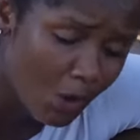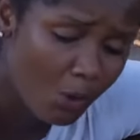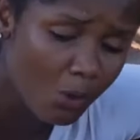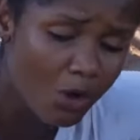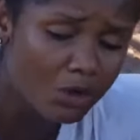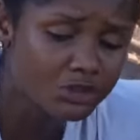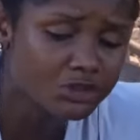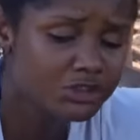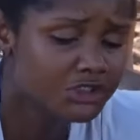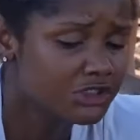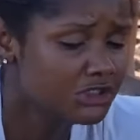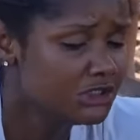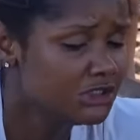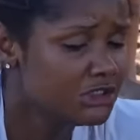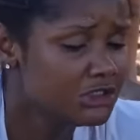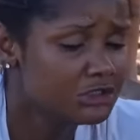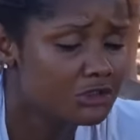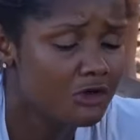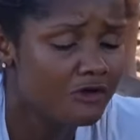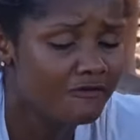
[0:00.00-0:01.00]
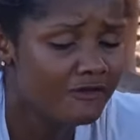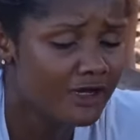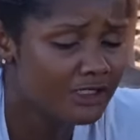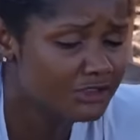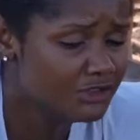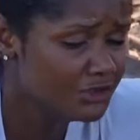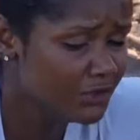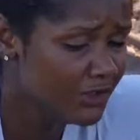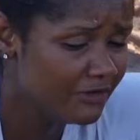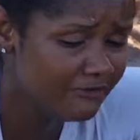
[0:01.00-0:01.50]
Once she
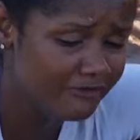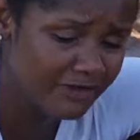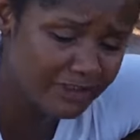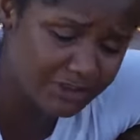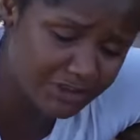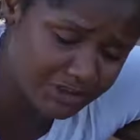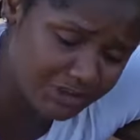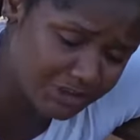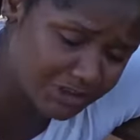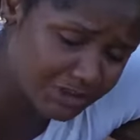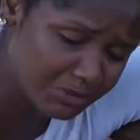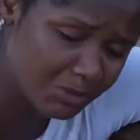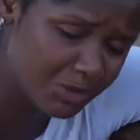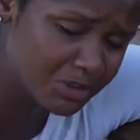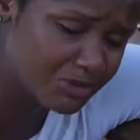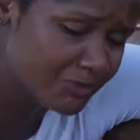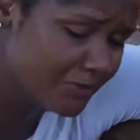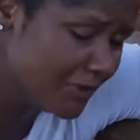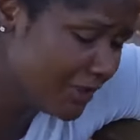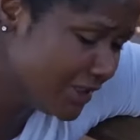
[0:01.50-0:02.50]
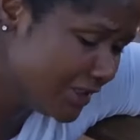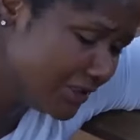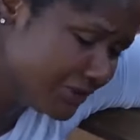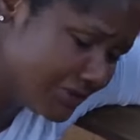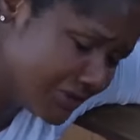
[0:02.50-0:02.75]
discovered you a virgin, she must bring